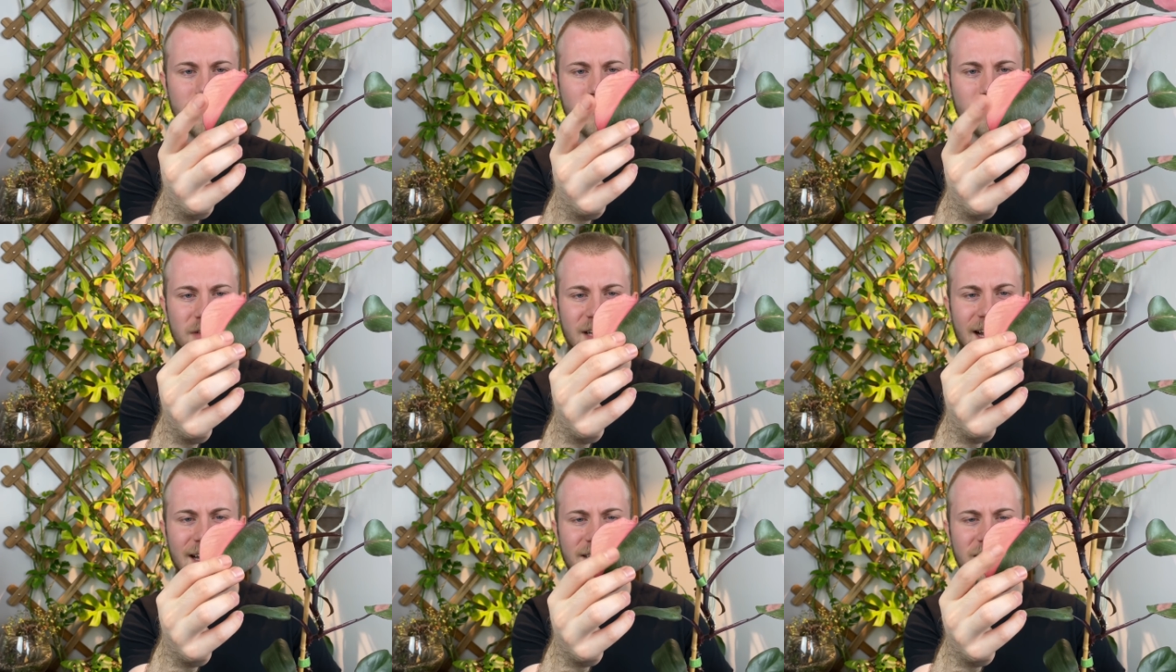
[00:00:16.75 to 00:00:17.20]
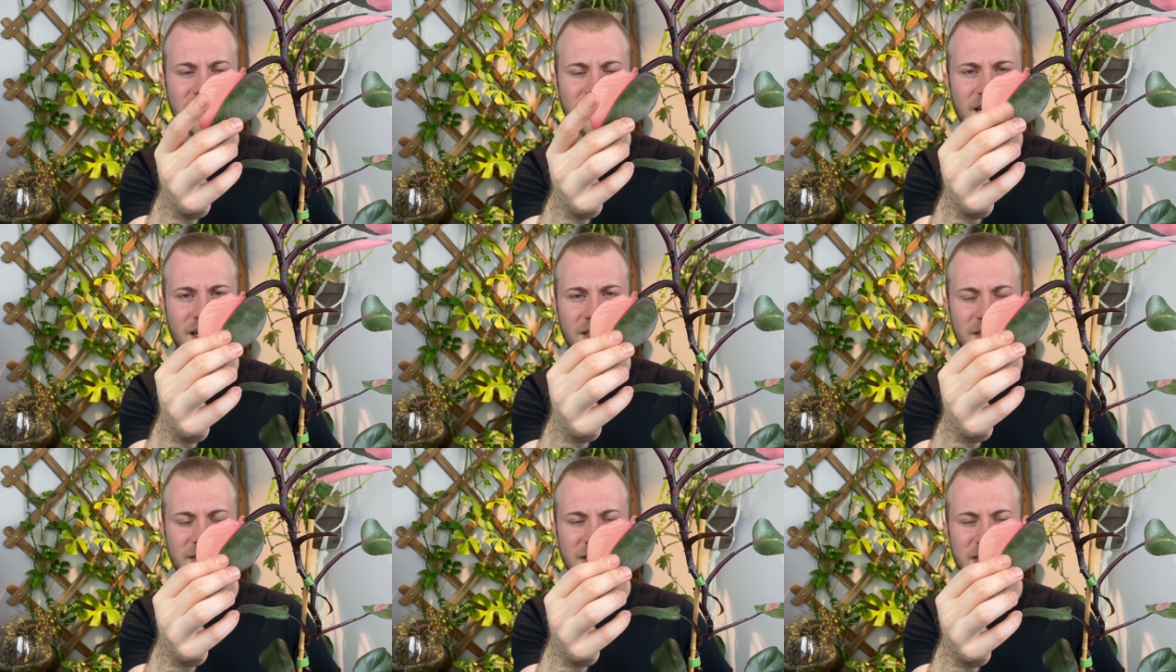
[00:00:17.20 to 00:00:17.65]
black
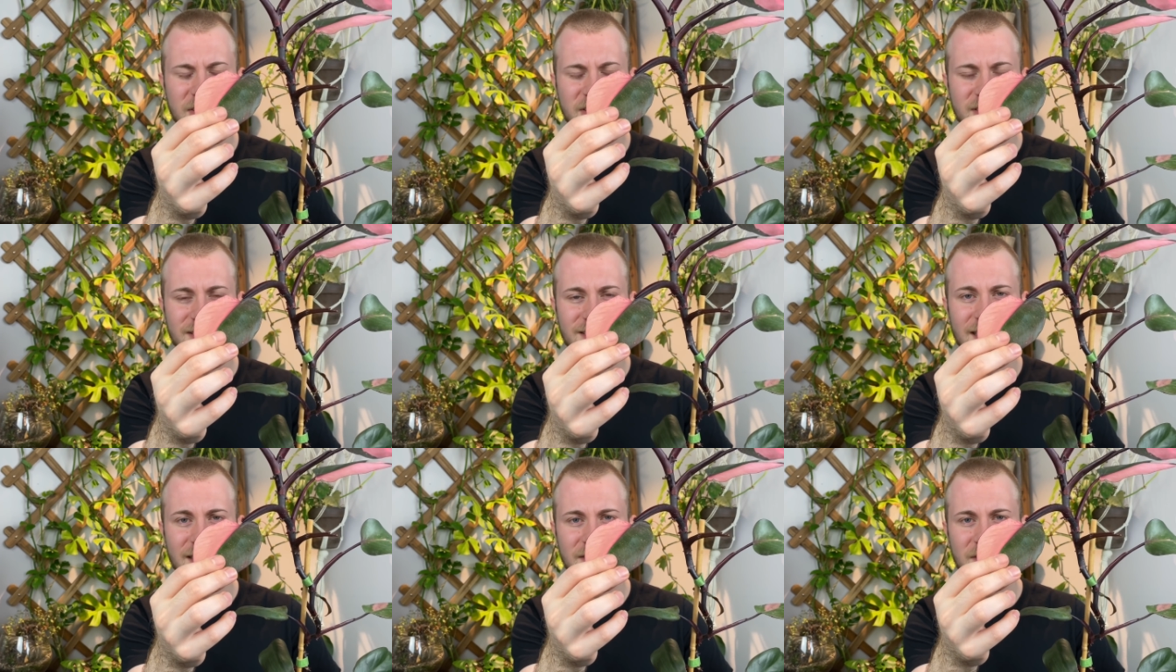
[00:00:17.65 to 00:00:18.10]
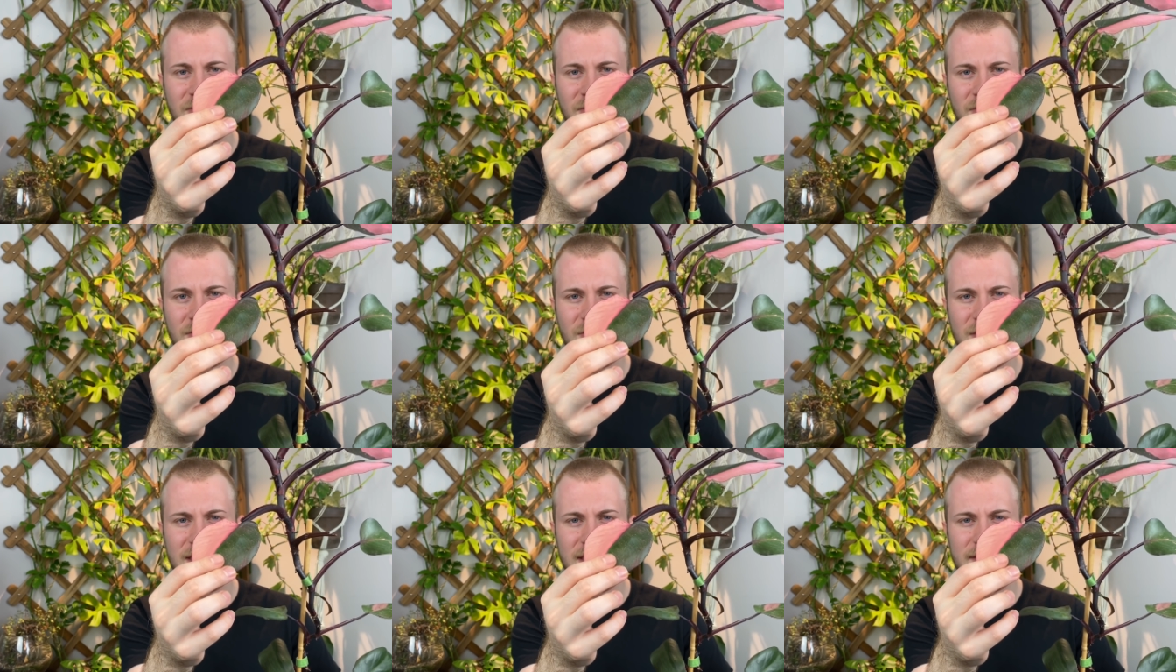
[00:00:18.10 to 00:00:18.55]
coloration that the
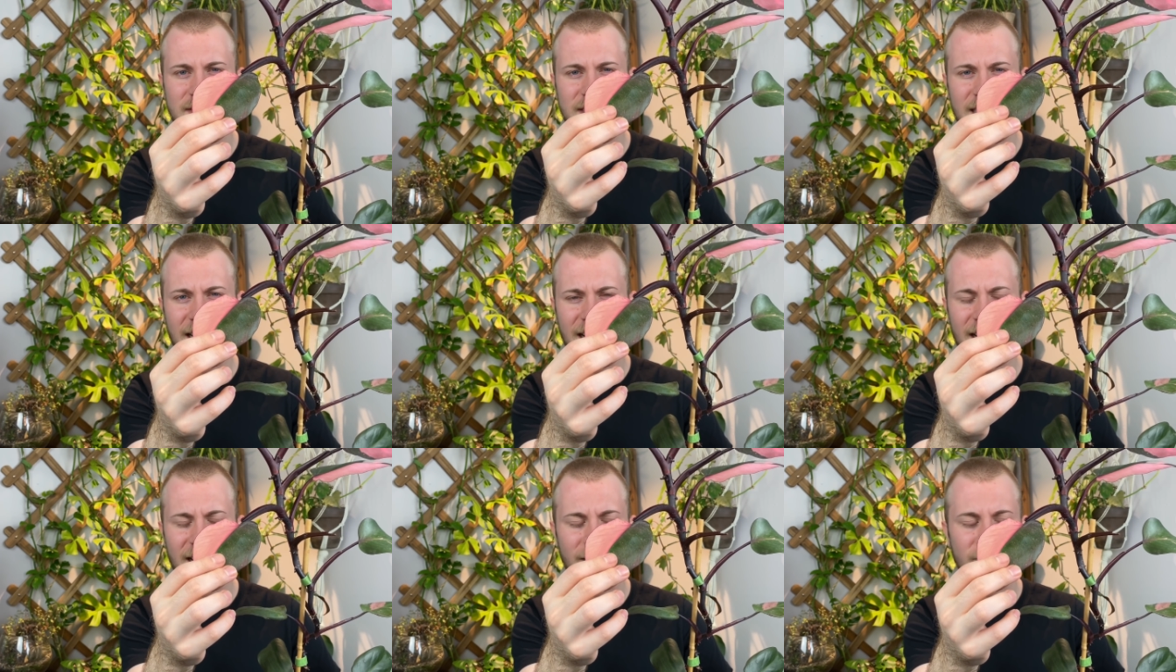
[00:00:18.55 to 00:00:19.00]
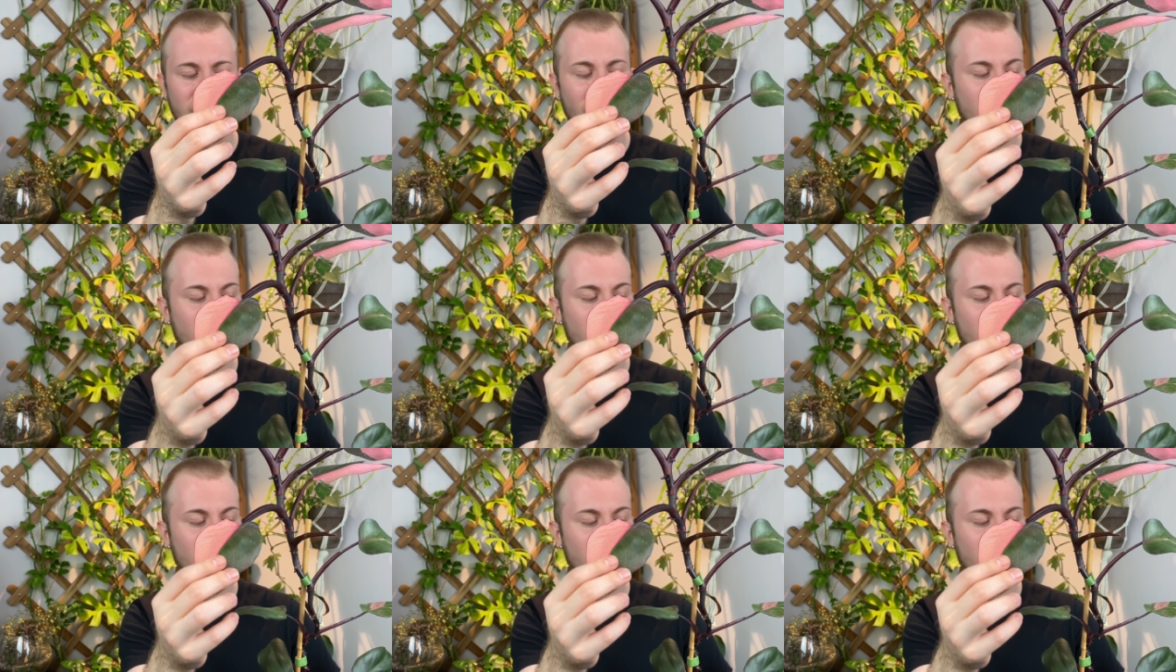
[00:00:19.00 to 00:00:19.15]
new leaves have.